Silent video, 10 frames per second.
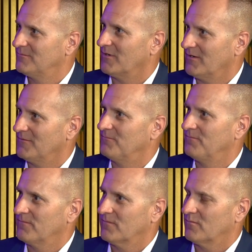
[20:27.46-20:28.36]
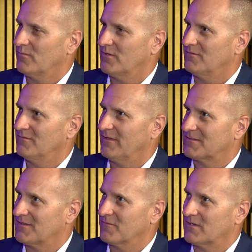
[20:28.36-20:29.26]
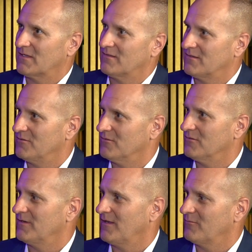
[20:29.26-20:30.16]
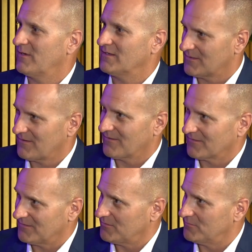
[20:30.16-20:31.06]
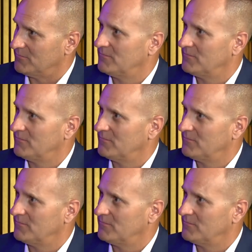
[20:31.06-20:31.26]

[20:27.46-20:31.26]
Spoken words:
Right? But let's not forget that you're now raising Ogden too.